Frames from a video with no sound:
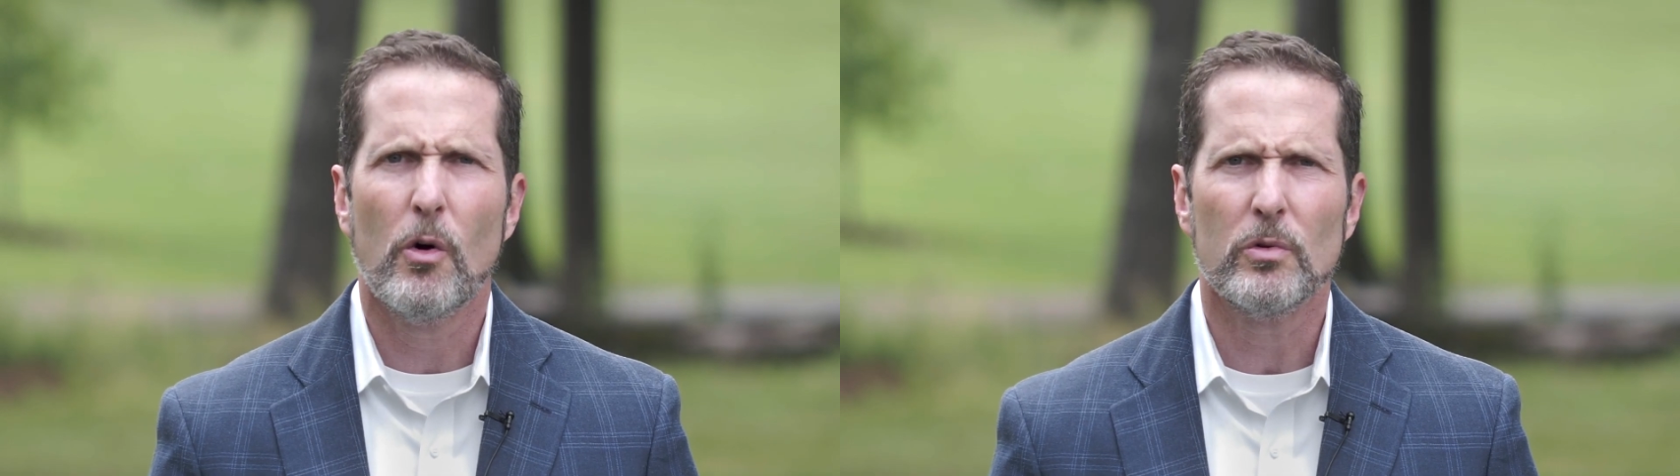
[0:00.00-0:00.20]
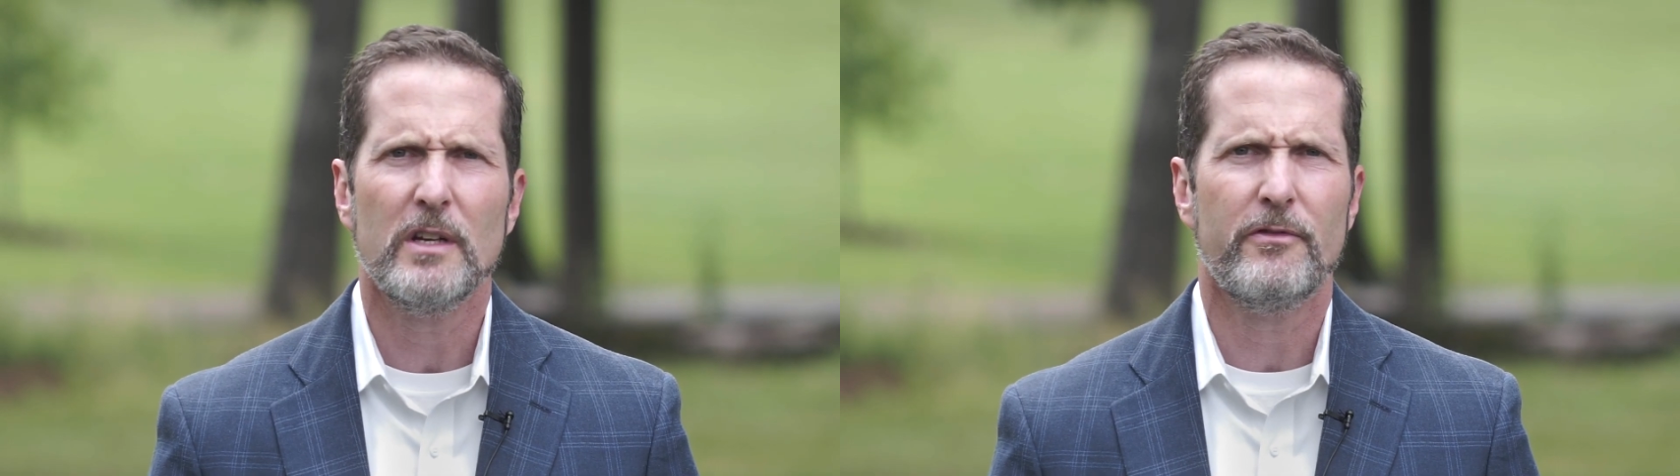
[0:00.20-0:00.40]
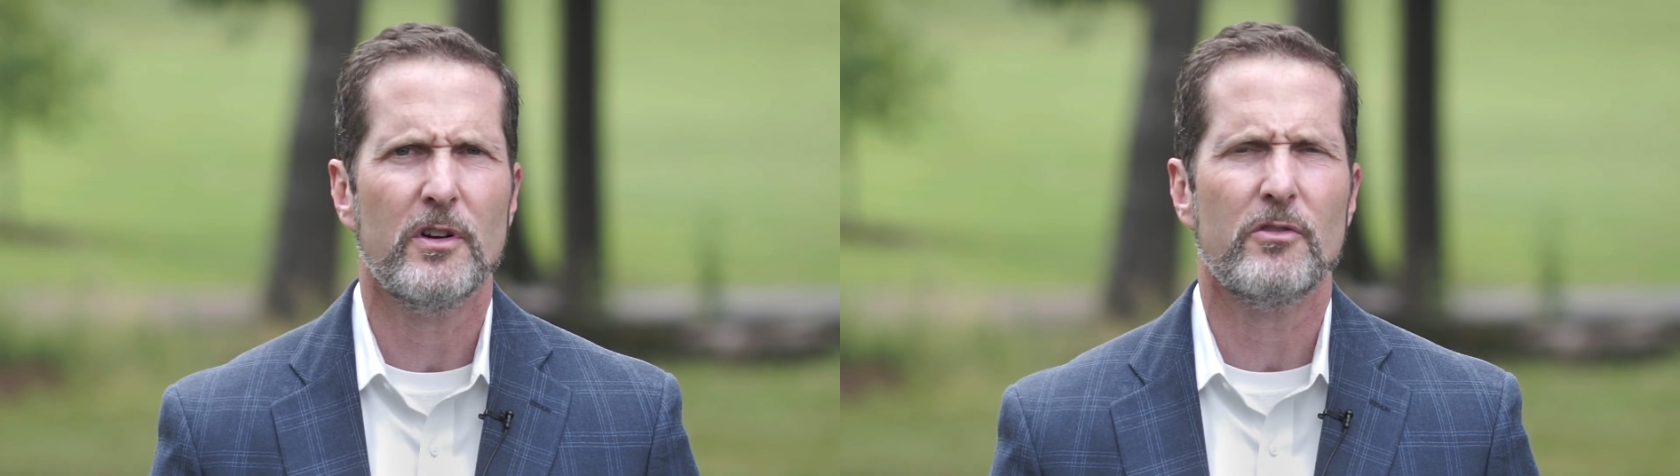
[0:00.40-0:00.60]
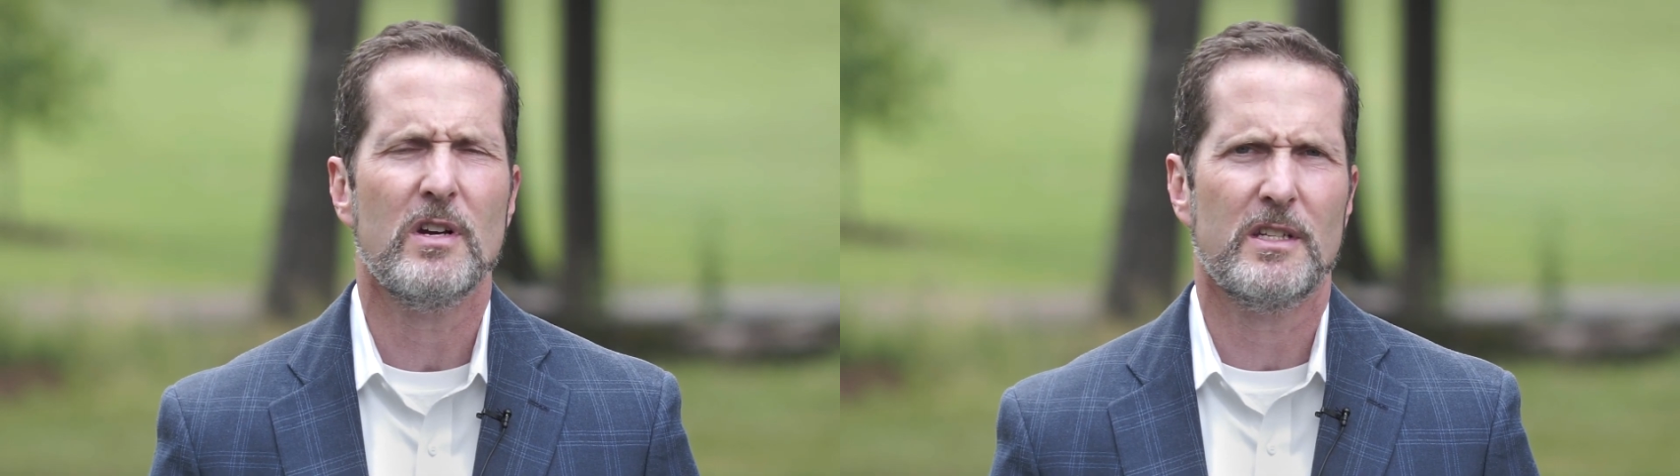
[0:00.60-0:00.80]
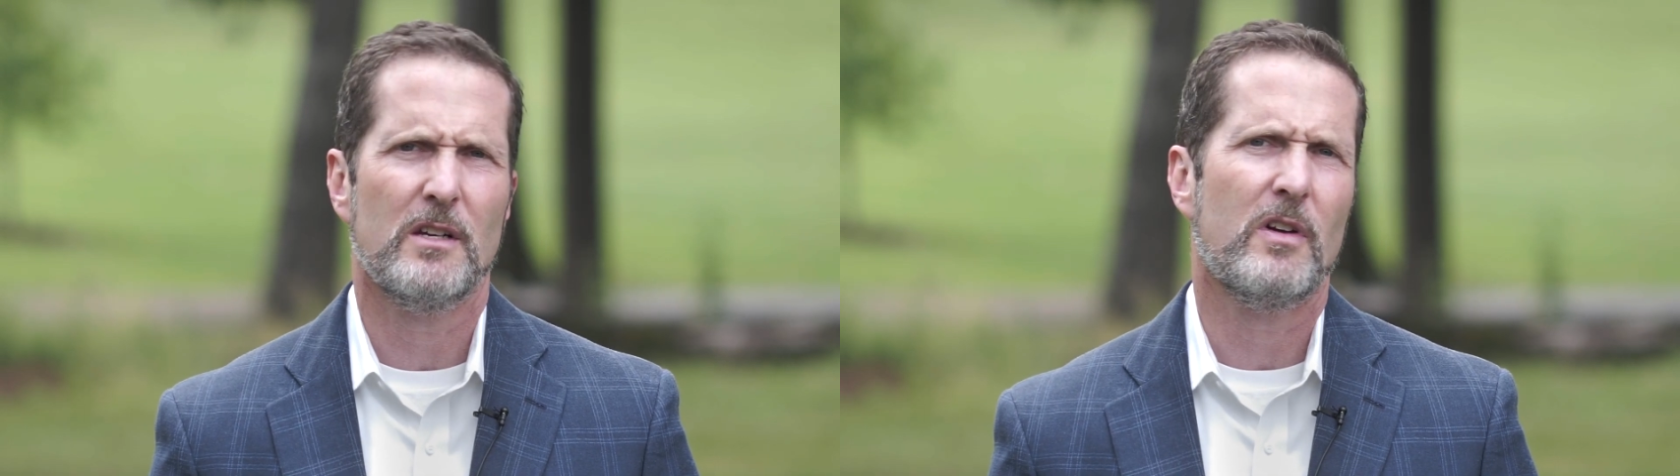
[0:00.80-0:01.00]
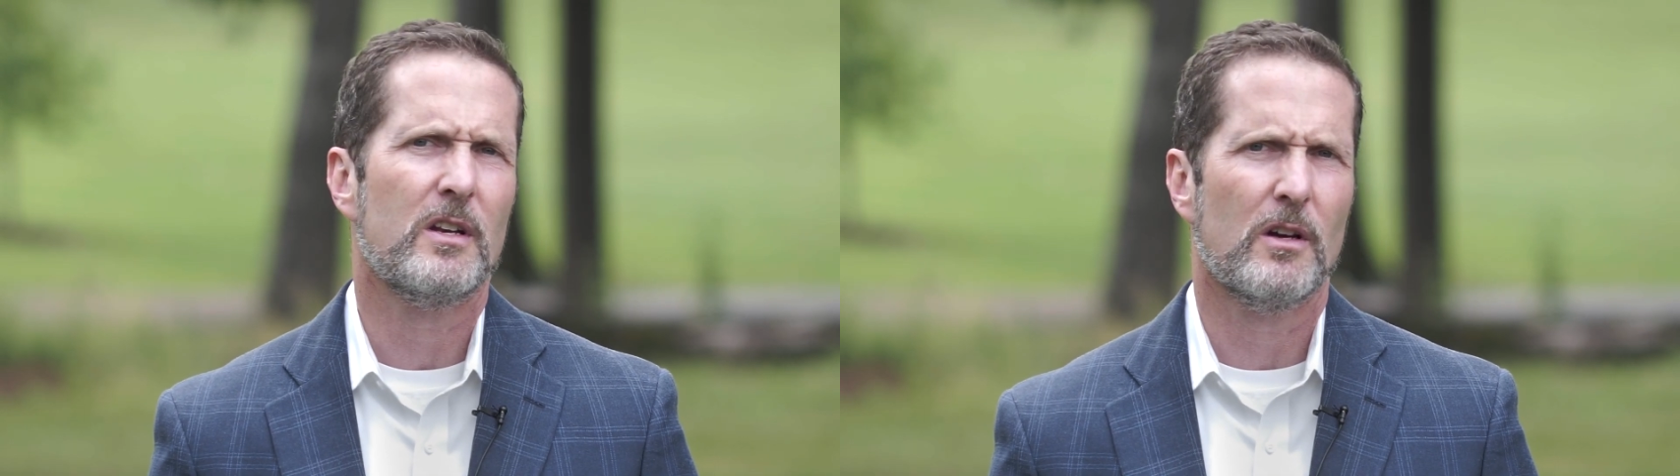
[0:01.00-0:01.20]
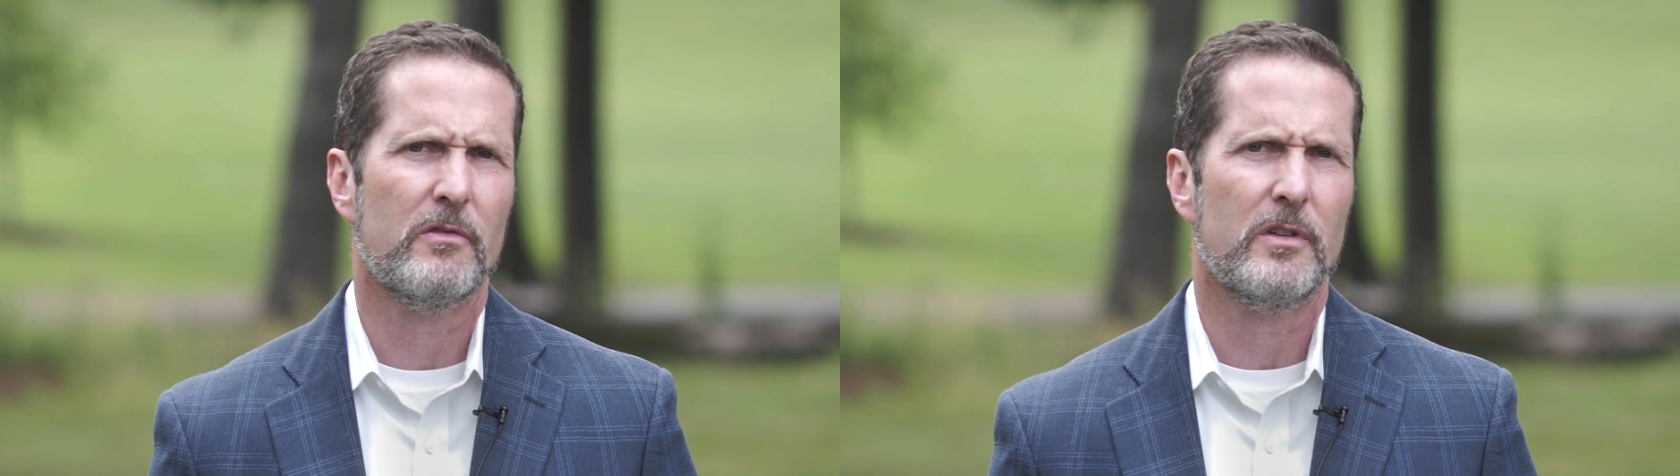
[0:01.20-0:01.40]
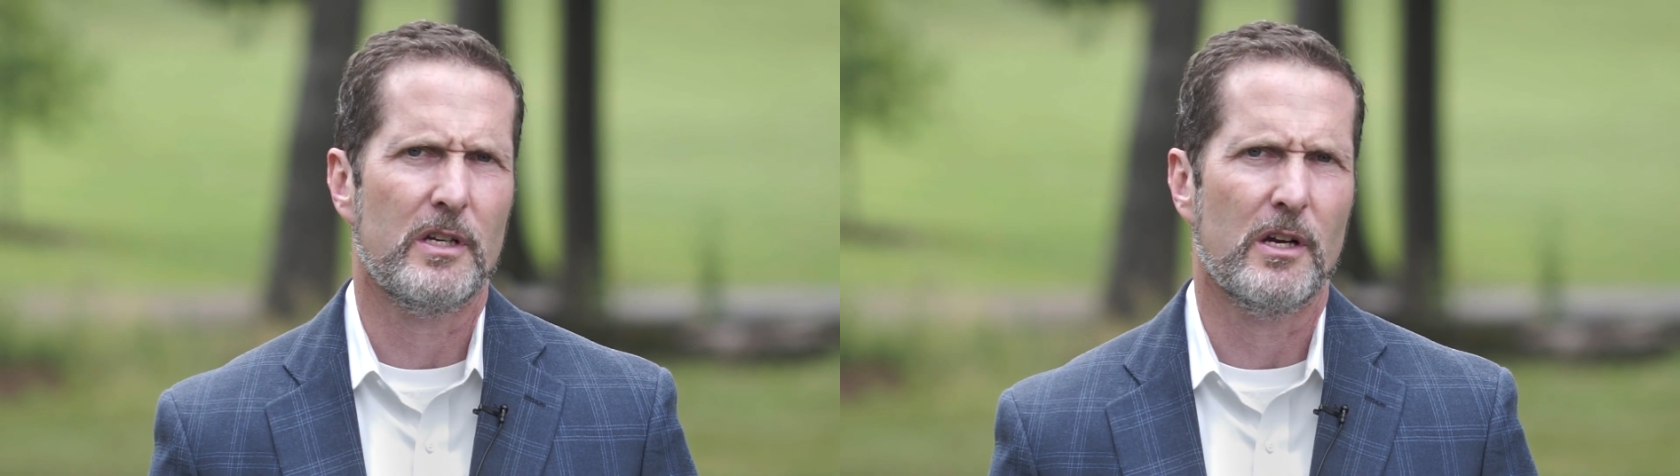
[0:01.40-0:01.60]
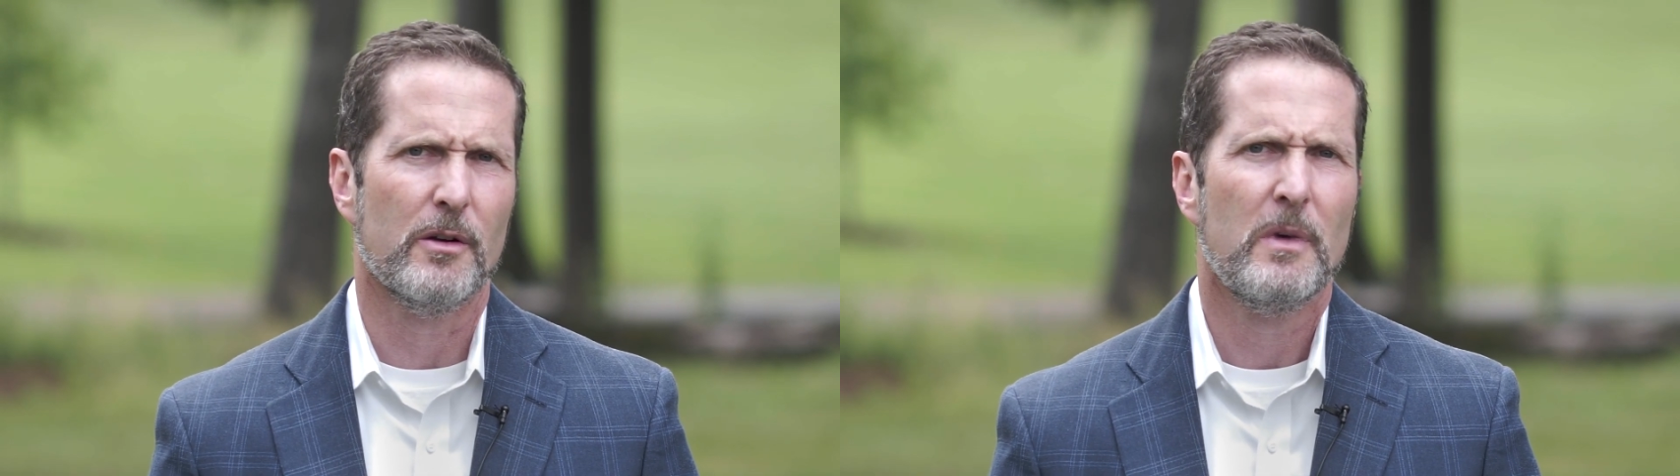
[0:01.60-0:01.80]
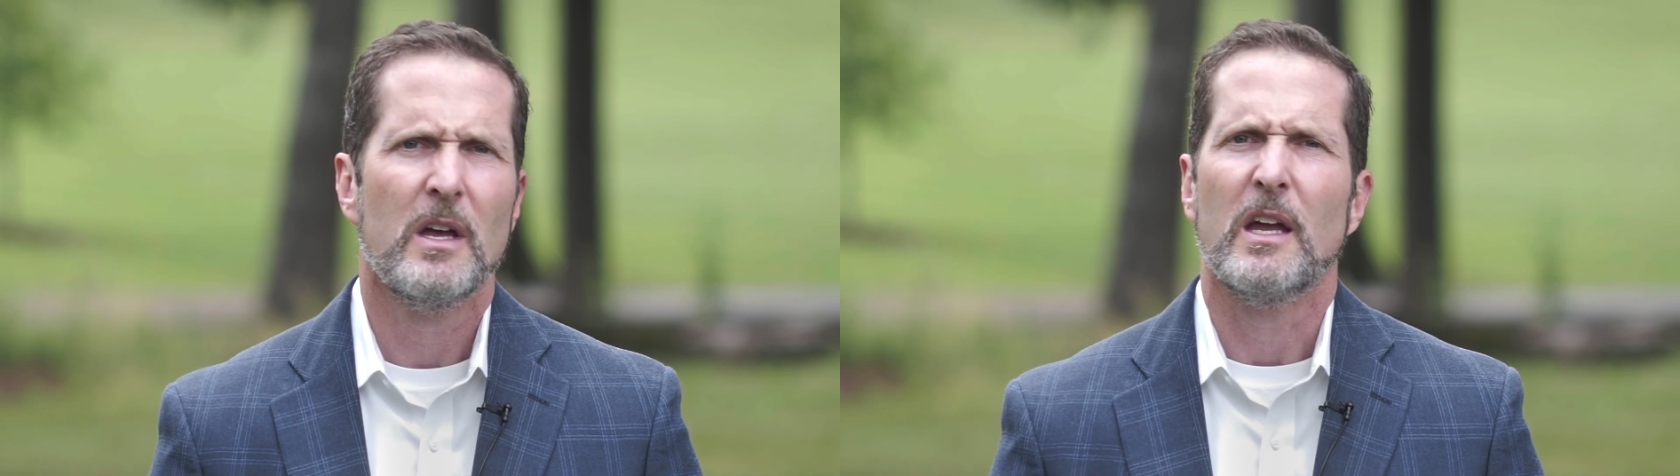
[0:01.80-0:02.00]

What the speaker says: only fundraising event of the year.